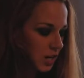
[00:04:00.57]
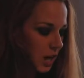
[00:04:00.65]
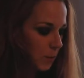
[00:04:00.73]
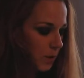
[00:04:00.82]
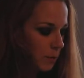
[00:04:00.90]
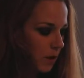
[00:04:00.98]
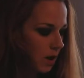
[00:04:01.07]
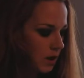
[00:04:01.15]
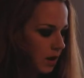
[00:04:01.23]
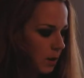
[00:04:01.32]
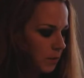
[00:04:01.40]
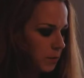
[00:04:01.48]
I want
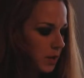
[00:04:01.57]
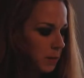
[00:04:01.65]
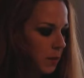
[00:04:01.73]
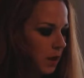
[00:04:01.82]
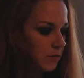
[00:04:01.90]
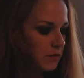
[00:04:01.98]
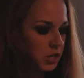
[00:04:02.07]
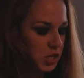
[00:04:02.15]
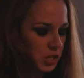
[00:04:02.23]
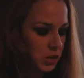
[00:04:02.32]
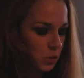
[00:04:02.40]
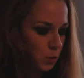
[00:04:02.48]
to be a part of the
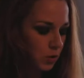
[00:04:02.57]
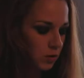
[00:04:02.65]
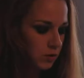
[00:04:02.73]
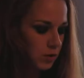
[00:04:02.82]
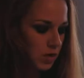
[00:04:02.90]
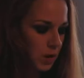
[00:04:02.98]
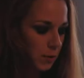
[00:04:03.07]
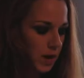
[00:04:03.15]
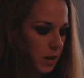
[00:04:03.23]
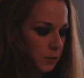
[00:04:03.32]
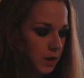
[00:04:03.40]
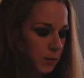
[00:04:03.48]
changing world. I want to
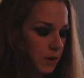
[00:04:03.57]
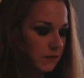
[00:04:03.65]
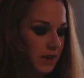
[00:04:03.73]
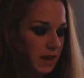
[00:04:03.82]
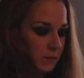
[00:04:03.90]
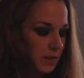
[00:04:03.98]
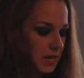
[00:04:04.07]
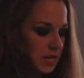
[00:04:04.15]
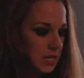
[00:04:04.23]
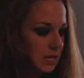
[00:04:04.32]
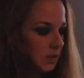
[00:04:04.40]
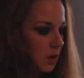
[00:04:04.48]
help get rid of
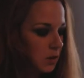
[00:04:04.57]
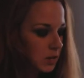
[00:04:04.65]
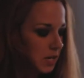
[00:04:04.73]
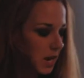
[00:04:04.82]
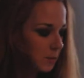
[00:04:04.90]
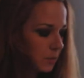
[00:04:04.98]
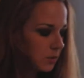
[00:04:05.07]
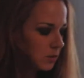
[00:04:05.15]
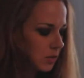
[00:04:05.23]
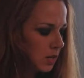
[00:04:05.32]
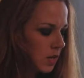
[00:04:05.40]
diabetes and Alzheimer's.